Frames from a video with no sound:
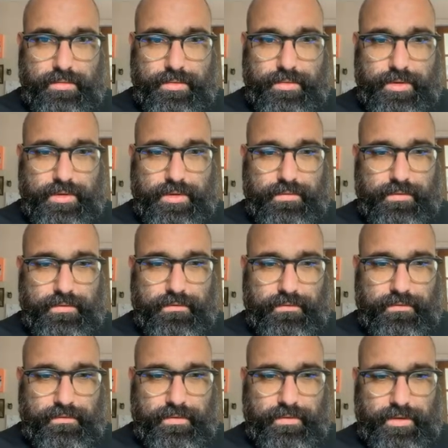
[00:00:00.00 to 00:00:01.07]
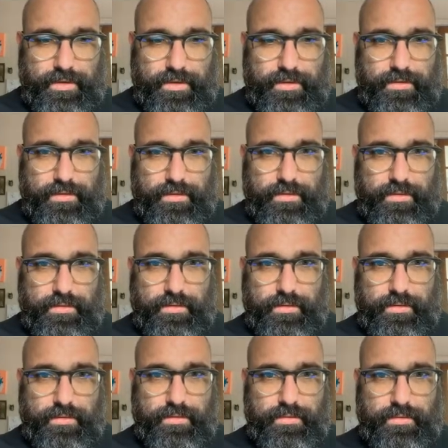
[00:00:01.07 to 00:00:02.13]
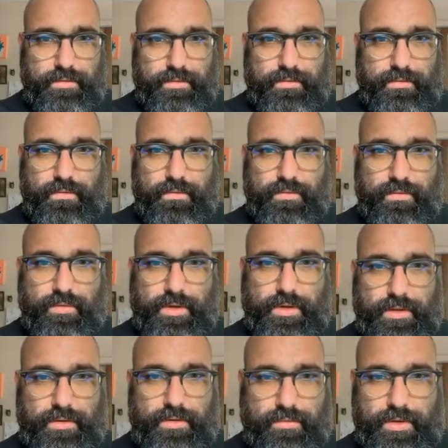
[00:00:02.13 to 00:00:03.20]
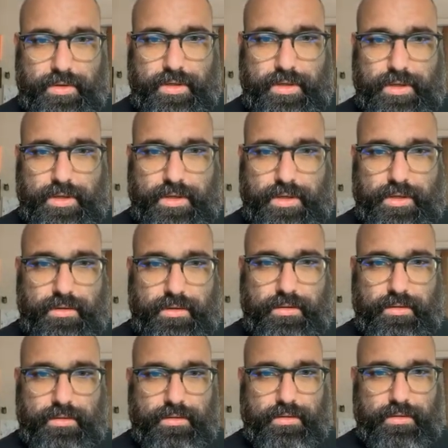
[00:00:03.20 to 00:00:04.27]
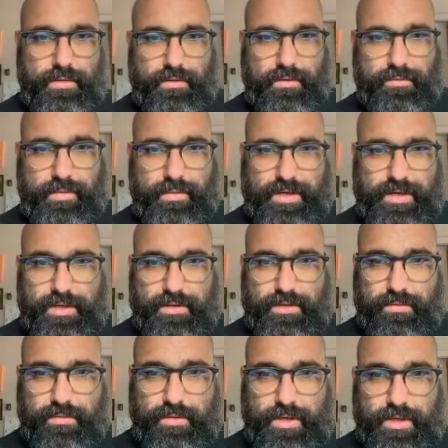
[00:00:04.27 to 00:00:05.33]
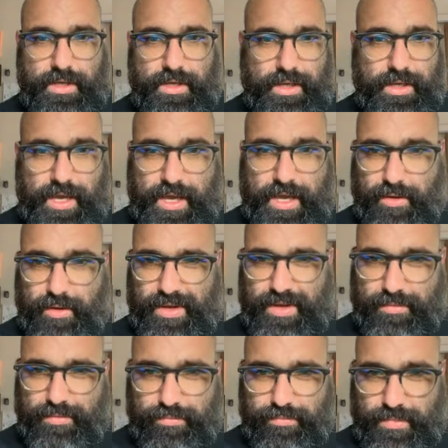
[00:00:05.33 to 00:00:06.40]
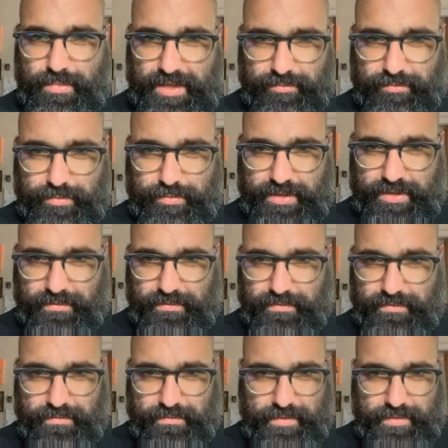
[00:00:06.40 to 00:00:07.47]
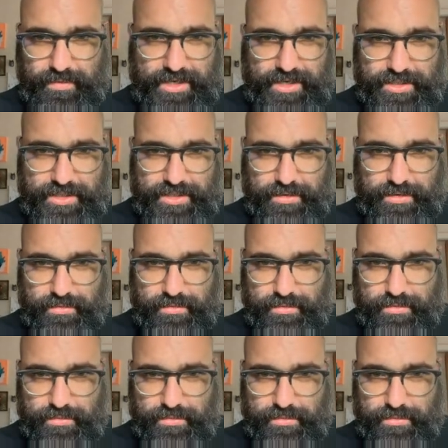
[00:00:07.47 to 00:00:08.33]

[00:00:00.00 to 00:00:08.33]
So let's just see if it's working the way I expect it to. Yeah, we got a nice big slash now.